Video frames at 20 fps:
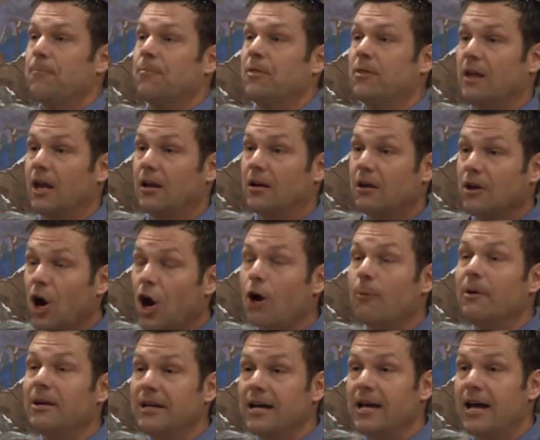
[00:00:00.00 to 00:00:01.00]
that
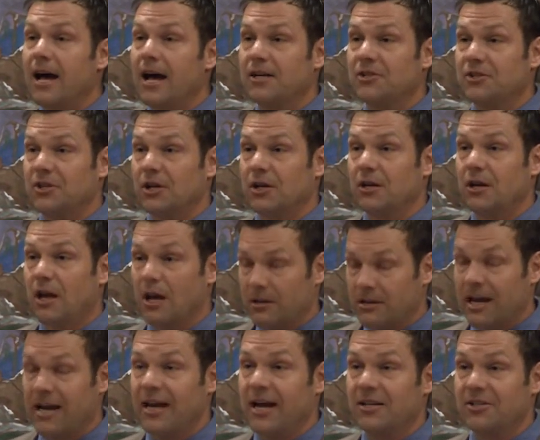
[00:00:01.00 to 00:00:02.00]
carbon
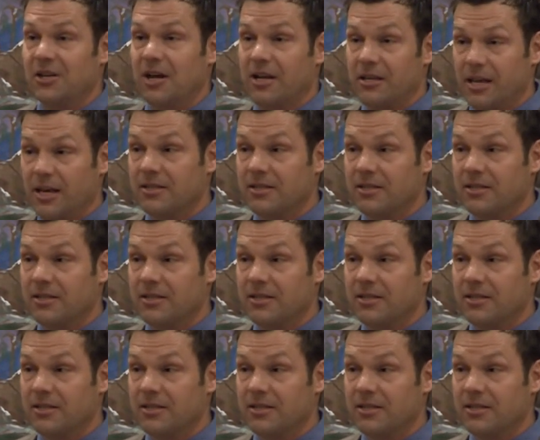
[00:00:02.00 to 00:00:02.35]
dioxide,